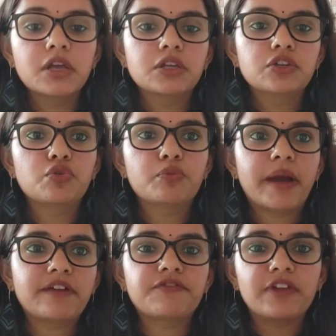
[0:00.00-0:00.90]
you
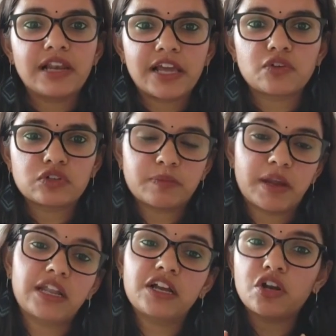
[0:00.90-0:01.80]
might feel like you're
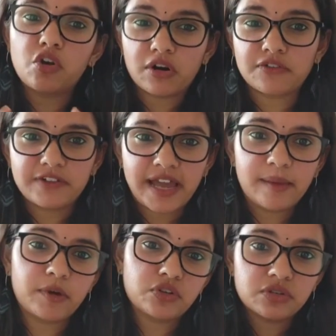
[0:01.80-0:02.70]
spending a lot of time and you're